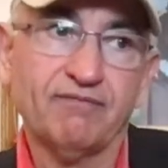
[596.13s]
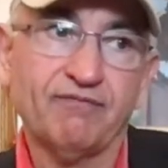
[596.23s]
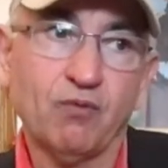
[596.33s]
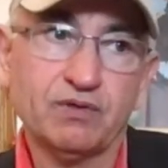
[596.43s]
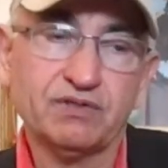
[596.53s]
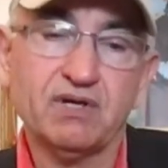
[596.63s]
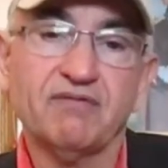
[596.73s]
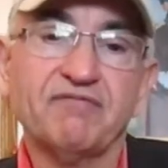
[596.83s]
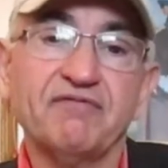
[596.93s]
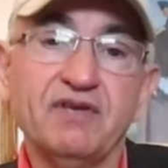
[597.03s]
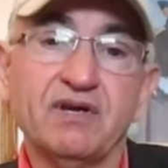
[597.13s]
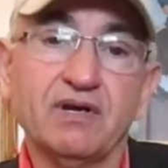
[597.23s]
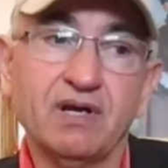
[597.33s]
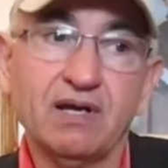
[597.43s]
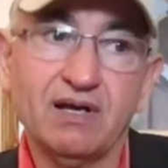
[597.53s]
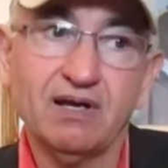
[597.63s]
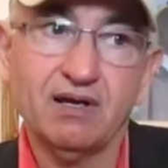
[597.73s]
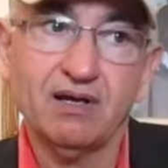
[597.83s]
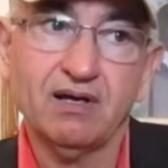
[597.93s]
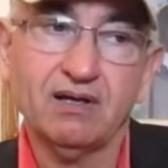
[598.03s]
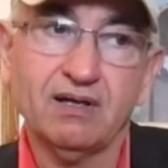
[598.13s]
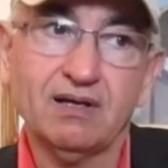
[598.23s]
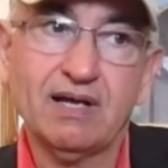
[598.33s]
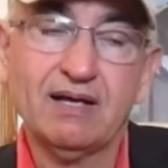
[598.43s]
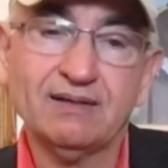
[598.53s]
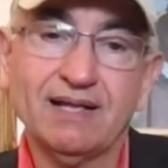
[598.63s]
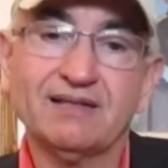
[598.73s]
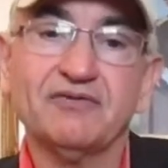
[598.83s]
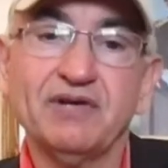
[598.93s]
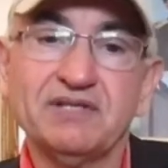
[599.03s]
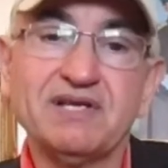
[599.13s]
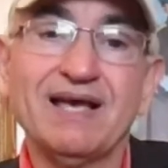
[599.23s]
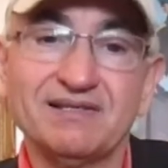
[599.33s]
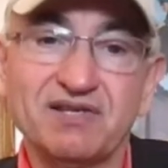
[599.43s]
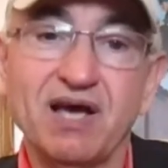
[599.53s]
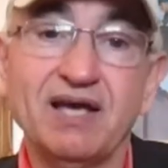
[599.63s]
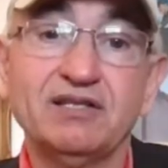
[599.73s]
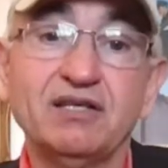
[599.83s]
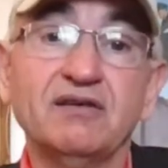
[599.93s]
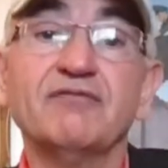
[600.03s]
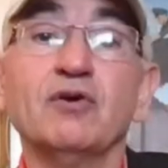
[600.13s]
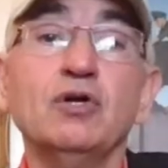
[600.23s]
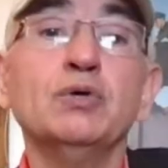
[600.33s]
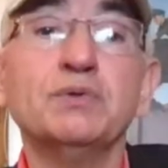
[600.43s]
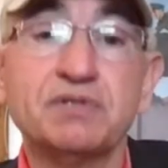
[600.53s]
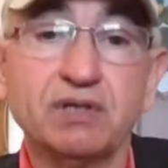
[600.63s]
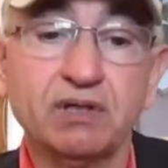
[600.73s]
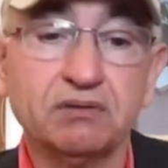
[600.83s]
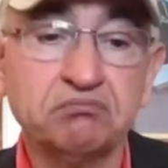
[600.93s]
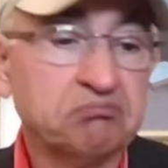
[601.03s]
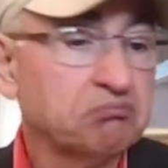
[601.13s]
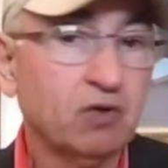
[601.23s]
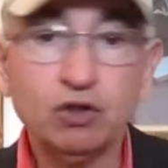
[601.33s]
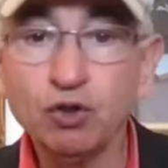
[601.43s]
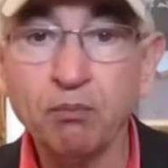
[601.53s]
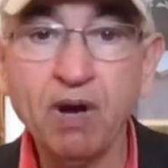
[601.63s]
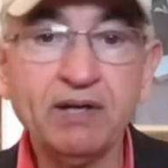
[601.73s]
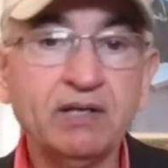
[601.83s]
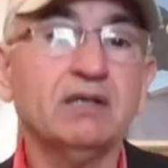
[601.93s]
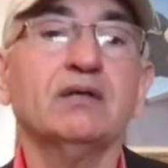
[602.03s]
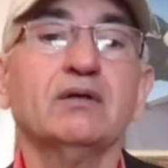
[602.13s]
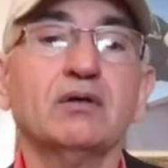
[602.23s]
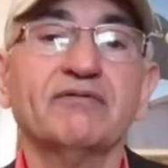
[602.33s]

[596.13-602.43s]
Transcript: force of fear that creates anxiety for losing it. Your money, you're